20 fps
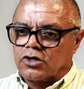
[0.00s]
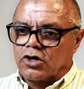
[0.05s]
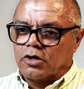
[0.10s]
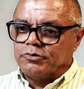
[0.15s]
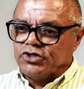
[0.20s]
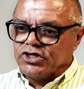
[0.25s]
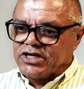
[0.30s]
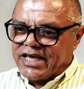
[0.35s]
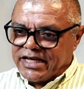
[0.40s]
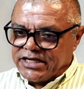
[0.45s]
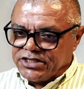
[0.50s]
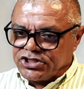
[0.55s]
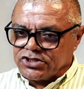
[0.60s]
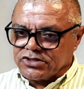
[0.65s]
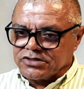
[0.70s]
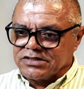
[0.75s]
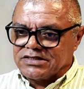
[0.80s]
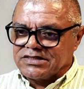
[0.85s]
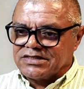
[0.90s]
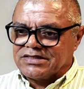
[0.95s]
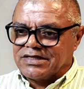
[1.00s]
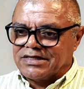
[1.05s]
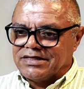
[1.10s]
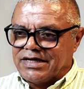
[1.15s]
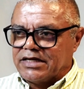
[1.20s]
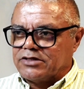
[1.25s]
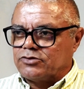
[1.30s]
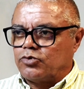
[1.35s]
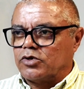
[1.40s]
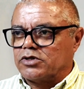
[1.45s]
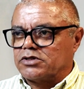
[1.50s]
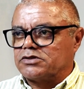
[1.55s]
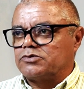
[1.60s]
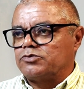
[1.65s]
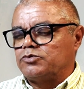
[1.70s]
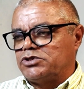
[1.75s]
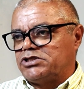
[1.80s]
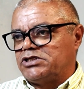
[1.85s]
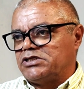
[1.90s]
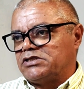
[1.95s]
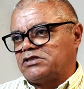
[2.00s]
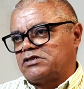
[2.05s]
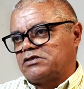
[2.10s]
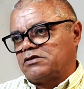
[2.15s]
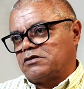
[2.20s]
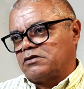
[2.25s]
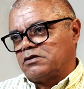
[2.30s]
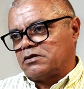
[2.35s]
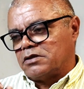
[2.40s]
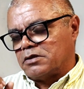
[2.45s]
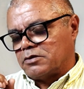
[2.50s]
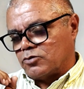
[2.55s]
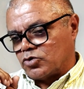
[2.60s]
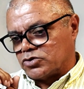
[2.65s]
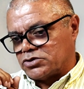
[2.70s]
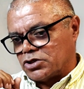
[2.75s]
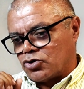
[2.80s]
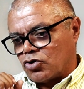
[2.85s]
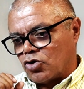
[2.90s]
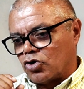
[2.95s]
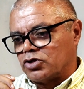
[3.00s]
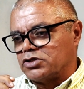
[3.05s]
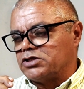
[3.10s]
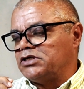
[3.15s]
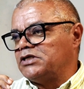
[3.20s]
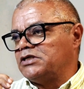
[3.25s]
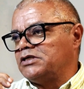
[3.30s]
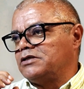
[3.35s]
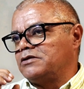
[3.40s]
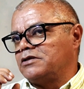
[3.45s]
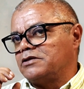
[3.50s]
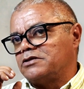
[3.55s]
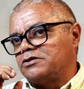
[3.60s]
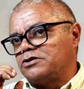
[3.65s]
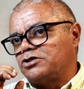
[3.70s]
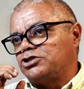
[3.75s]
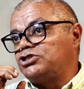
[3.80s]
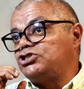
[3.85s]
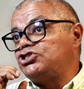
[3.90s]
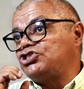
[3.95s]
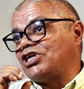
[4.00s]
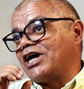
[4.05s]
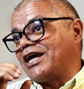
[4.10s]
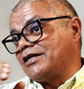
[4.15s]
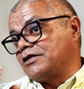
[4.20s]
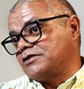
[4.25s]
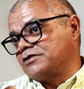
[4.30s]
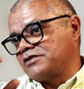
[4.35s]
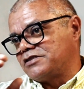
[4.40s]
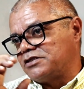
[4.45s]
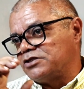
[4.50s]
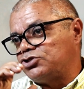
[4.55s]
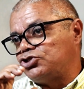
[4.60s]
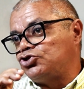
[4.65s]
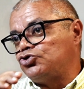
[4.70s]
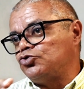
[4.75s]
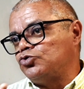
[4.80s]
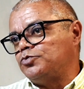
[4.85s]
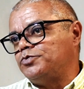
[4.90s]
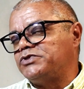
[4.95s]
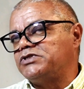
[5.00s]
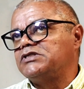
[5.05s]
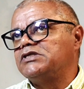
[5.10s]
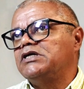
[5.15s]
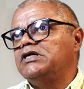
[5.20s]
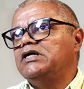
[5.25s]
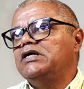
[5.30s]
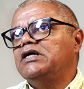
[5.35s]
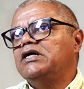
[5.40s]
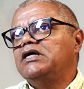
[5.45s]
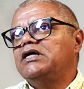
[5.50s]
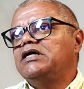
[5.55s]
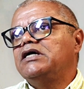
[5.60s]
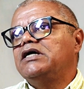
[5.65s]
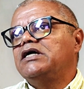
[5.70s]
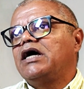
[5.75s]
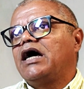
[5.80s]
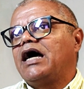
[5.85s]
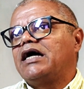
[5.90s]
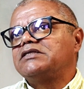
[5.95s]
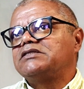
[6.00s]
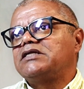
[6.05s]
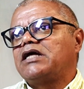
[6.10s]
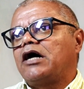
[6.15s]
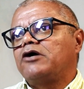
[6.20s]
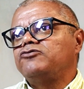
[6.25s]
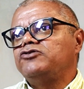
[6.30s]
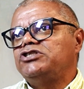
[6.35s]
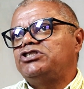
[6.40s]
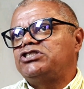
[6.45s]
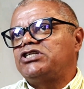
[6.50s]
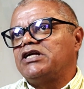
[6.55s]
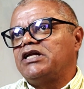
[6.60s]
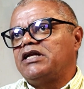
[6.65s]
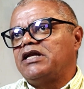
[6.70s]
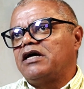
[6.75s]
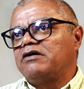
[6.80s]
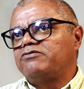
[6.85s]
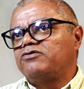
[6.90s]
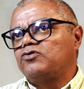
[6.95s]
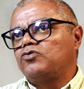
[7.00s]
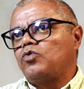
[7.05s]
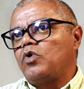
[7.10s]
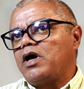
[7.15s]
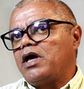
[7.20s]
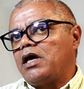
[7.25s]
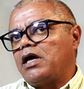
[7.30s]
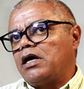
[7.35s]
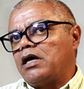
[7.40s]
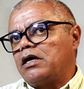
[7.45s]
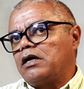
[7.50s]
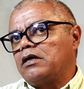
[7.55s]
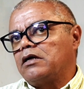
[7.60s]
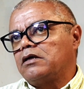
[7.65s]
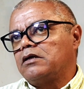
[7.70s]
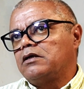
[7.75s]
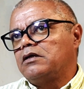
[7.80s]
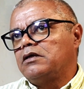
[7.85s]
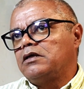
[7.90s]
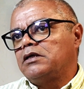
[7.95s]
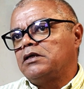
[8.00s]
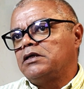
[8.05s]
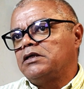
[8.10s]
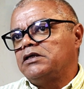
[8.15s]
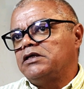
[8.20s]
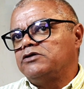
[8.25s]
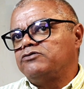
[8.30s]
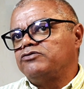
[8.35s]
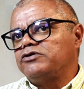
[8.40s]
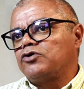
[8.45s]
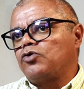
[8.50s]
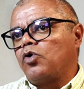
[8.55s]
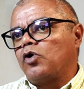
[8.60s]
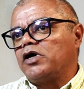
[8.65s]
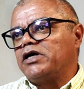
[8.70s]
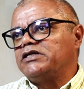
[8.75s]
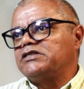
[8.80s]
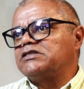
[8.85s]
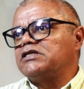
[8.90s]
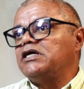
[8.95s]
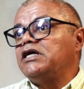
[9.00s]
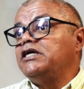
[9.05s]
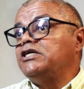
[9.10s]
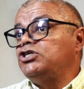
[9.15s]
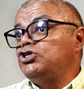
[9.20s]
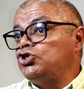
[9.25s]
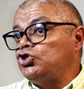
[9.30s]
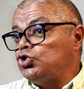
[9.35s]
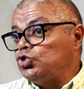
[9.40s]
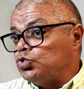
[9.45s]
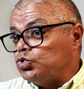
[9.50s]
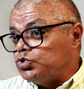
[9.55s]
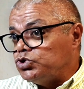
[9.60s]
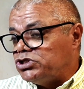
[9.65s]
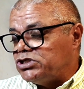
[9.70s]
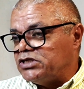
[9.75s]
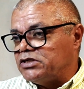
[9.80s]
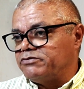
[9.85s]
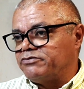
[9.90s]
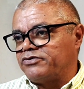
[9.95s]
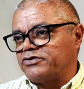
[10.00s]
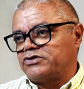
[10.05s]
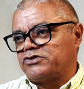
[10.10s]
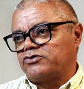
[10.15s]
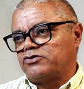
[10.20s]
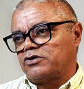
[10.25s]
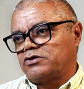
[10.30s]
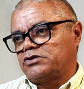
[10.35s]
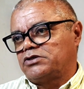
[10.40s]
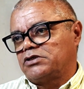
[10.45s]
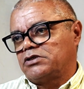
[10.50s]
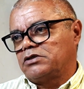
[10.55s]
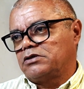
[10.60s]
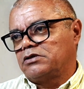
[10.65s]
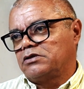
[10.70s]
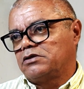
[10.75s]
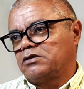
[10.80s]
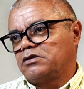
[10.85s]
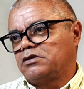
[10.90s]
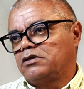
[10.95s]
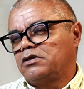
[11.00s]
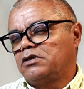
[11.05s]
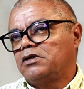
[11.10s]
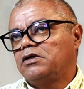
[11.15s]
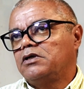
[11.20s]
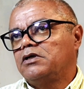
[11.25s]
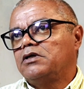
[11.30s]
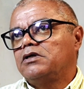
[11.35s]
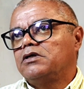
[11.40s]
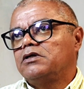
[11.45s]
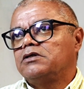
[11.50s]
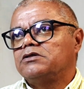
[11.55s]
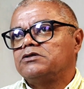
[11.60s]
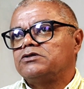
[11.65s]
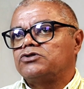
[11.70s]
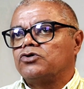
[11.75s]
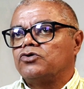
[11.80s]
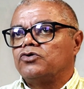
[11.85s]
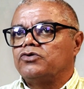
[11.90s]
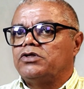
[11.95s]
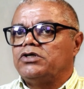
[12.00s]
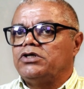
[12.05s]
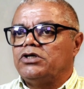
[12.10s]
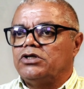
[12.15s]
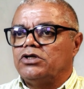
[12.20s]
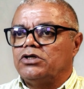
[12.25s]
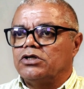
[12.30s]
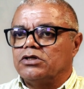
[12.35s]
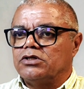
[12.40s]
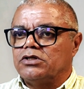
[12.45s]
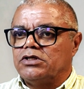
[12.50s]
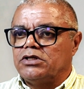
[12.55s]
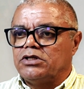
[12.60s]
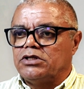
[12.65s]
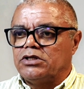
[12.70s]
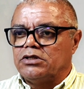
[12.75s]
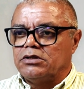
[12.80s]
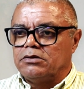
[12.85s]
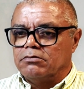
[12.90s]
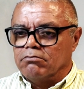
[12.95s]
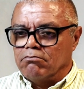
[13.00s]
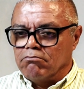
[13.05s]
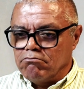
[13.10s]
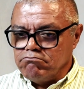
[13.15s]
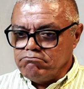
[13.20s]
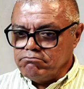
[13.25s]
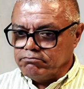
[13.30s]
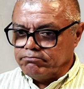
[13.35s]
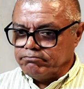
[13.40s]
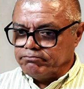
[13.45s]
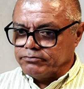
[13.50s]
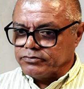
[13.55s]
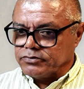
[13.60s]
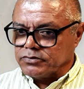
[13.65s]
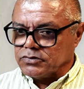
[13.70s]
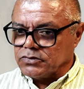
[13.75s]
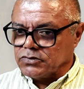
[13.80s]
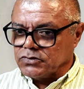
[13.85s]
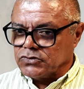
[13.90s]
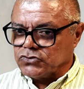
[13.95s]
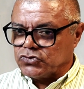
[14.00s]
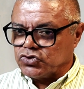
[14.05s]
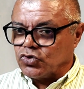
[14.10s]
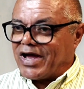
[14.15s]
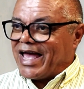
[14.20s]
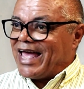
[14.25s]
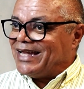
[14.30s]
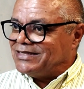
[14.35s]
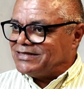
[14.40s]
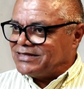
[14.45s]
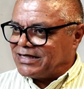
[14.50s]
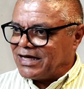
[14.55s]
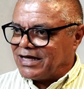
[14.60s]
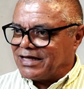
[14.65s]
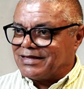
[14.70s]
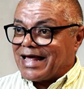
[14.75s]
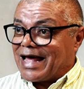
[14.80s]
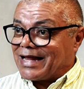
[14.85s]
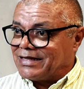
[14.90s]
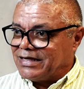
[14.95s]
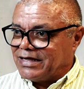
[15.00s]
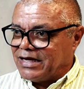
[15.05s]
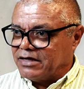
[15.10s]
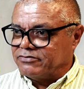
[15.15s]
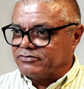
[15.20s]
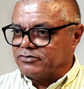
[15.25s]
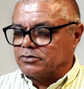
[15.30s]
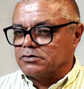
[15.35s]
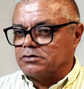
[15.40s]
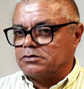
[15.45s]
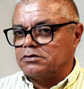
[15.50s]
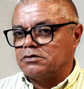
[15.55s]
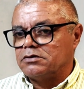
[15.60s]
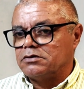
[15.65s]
communications networks, which is what they call the channels, the tubes, has now reached a level where it requires a huge infrastructure. So to enter at that level